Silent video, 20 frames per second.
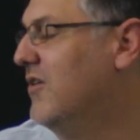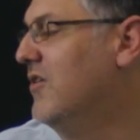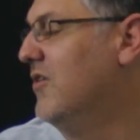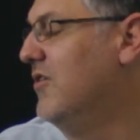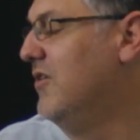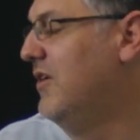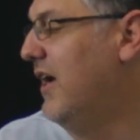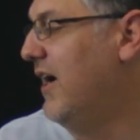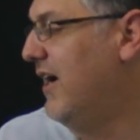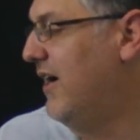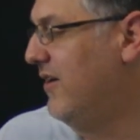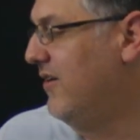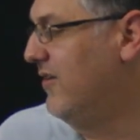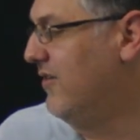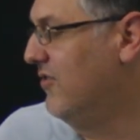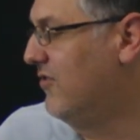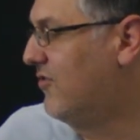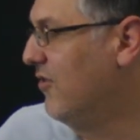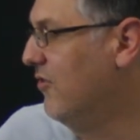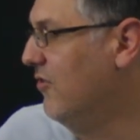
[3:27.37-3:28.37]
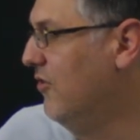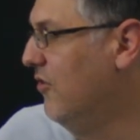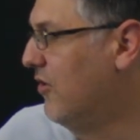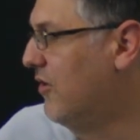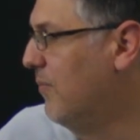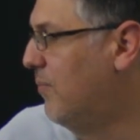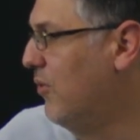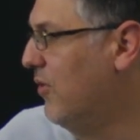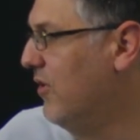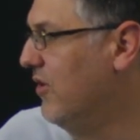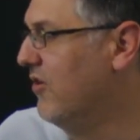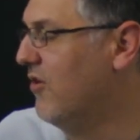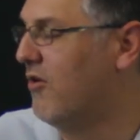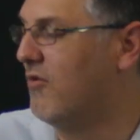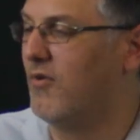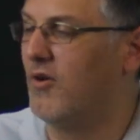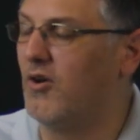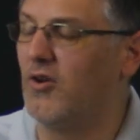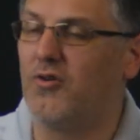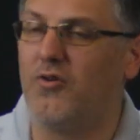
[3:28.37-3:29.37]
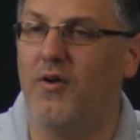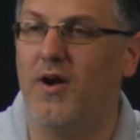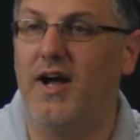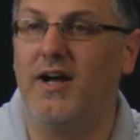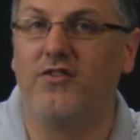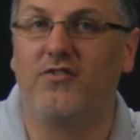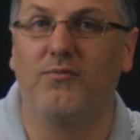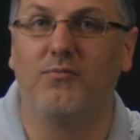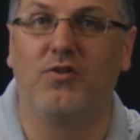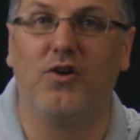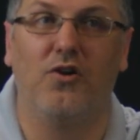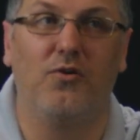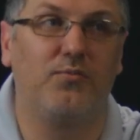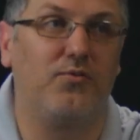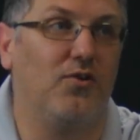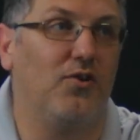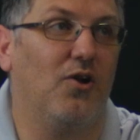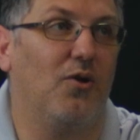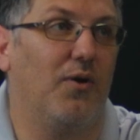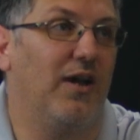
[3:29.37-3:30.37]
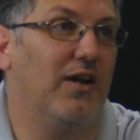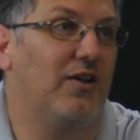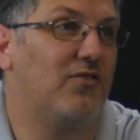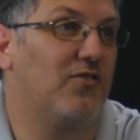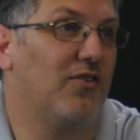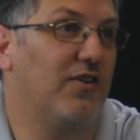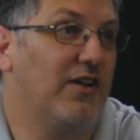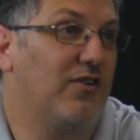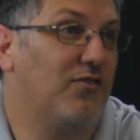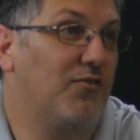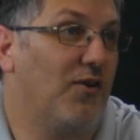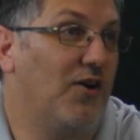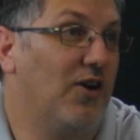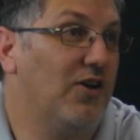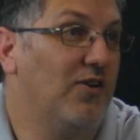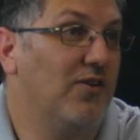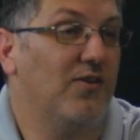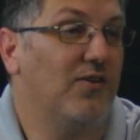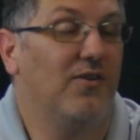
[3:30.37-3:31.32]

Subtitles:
Yeah, so you could put no vertical asymptotes or no answer, that's fine.